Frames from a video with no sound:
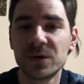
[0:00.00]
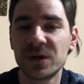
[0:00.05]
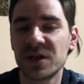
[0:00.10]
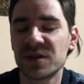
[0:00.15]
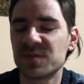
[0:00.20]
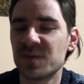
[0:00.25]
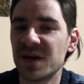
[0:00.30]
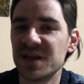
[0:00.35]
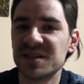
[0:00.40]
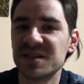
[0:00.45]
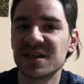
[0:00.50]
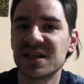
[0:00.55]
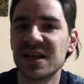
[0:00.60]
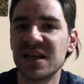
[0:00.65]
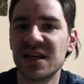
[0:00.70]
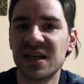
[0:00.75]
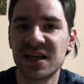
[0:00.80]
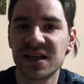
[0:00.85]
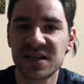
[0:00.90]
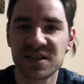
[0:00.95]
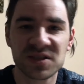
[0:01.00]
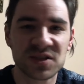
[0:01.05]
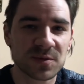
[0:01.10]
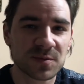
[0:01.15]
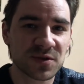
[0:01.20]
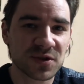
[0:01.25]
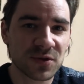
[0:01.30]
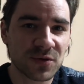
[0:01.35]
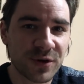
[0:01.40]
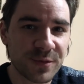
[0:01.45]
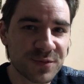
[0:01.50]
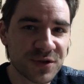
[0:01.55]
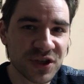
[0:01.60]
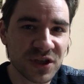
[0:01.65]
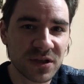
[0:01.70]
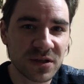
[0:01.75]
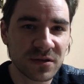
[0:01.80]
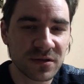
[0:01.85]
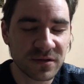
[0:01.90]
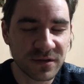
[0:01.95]
It's basically like a
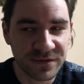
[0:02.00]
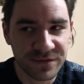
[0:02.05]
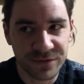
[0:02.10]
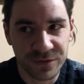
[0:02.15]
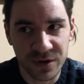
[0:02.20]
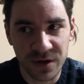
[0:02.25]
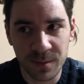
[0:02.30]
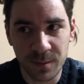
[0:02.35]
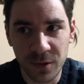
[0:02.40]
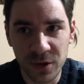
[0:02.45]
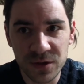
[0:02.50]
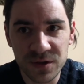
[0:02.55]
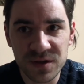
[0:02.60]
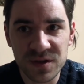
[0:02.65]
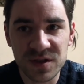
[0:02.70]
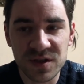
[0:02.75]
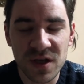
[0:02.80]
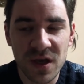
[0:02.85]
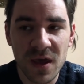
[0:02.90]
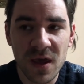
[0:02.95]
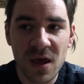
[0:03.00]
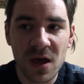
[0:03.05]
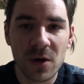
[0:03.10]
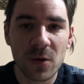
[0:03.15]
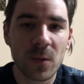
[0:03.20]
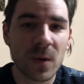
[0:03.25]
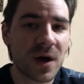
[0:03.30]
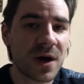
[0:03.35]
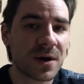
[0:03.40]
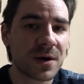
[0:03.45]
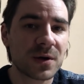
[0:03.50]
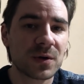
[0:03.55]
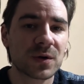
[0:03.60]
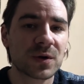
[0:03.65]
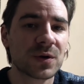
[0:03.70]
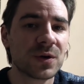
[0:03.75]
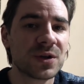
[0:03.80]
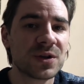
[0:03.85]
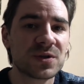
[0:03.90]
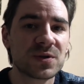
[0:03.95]
subscription for a month where you're
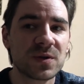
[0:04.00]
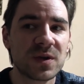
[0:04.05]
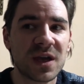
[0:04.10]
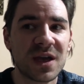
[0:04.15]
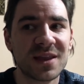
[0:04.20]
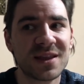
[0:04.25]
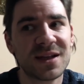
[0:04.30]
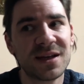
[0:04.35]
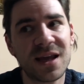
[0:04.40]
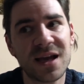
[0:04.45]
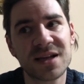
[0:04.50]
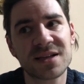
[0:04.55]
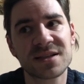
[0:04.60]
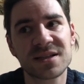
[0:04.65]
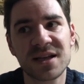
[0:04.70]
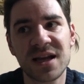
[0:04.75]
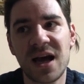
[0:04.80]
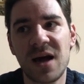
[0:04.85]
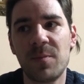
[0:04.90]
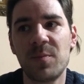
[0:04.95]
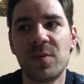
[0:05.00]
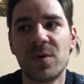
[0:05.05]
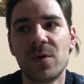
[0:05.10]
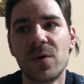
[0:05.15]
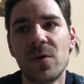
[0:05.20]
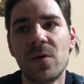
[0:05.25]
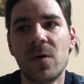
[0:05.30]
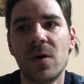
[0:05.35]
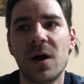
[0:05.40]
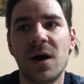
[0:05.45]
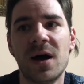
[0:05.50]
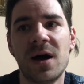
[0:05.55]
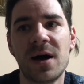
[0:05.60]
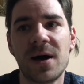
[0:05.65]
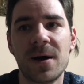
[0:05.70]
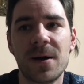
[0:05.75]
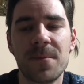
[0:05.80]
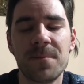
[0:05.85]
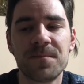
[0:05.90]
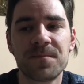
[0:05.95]
going to get the next couple
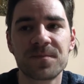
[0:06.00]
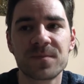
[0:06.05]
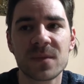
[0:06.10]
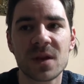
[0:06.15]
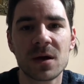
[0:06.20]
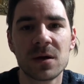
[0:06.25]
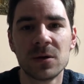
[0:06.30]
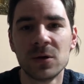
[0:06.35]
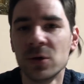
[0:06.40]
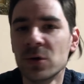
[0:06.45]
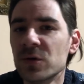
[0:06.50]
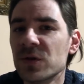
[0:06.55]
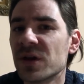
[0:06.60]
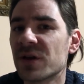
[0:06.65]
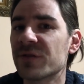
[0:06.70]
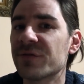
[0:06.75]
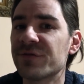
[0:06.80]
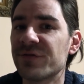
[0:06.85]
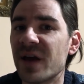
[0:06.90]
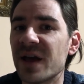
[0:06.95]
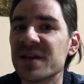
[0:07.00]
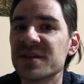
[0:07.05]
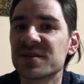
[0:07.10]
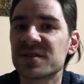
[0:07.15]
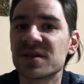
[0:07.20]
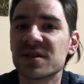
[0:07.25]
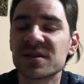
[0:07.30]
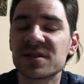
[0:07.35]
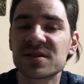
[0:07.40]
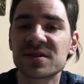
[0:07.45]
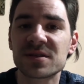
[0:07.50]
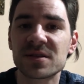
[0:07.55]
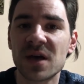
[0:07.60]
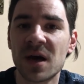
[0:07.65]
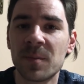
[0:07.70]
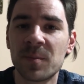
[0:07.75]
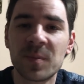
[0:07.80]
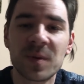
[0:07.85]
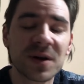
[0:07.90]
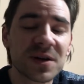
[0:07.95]
um, lunar phases, a uh,
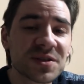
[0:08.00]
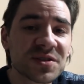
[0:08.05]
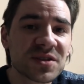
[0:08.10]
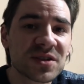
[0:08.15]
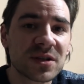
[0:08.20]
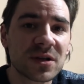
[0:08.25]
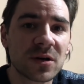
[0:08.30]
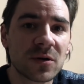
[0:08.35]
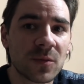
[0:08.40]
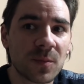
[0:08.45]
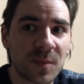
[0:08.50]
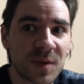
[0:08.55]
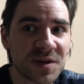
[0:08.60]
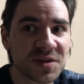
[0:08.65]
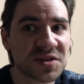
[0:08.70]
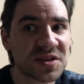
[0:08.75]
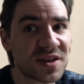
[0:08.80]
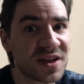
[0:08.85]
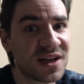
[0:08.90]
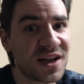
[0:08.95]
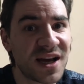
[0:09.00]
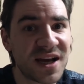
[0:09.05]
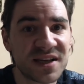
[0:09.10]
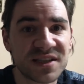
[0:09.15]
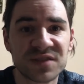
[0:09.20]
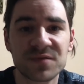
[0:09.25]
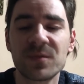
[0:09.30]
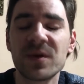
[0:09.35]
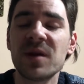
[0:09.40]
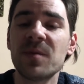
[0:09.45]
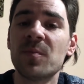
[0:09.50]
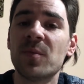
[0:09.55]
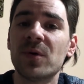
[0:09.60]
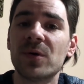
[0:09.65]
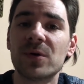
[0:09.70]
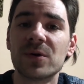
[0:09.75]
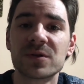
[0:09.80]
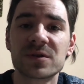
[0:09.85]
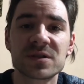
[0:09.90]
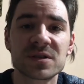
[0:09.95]
personal, personalized
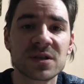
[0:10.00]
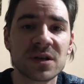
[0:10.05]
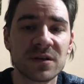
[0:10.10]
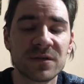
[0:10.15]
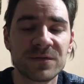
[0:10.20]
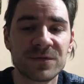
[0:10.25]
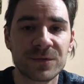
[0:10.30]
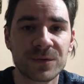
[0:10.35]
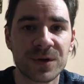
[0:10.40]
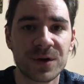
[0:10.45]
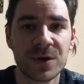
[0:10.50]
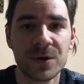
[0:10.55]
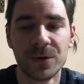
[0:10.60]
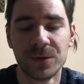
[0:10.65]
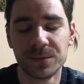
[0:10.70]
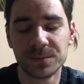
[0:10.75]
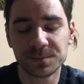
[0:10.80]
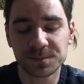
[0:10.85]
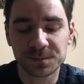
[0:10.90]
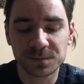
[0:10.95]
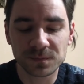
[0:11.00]
report for you